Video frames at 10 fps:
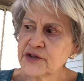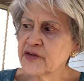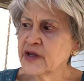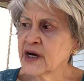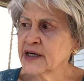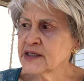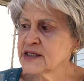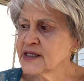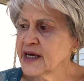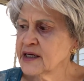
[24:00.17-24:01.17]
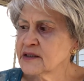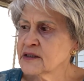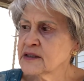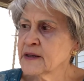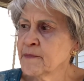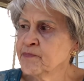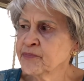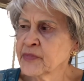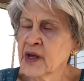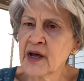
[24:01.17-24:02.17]
to the United States.
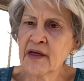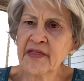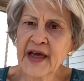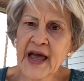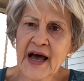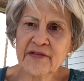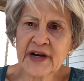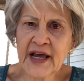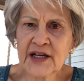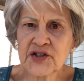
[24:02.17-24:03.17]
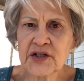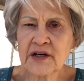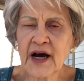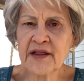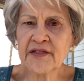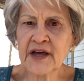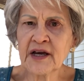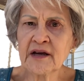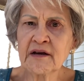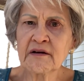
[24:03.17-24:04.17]
They have an agent, I
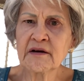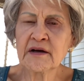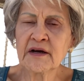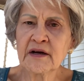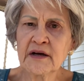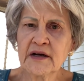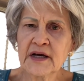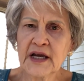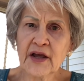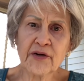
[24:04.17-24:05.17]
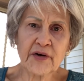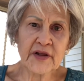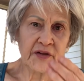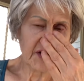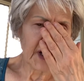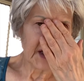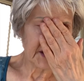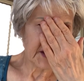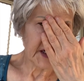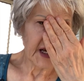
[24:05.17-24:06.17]
think, either in the
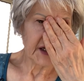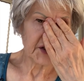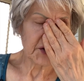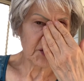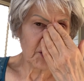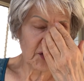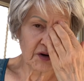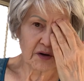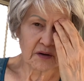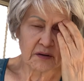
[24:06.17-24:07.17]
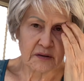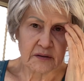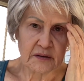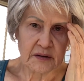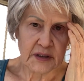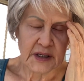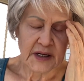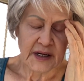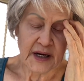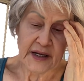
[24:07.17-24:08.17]
United States or,
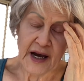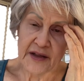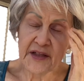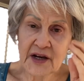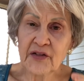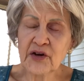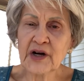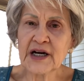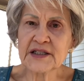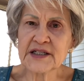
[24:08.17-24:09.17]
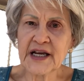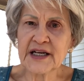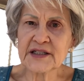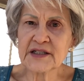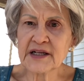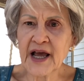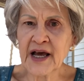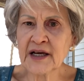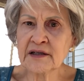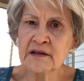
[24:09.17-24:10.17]
yeah, I think in the United States.
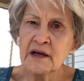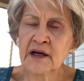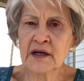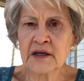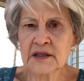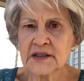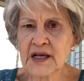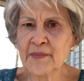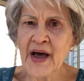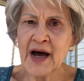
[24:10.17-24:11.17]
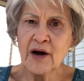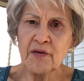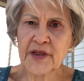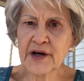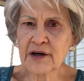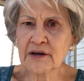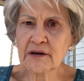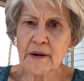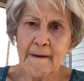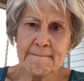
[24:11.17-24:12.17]
And somehow
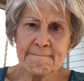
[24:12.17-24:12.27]
they're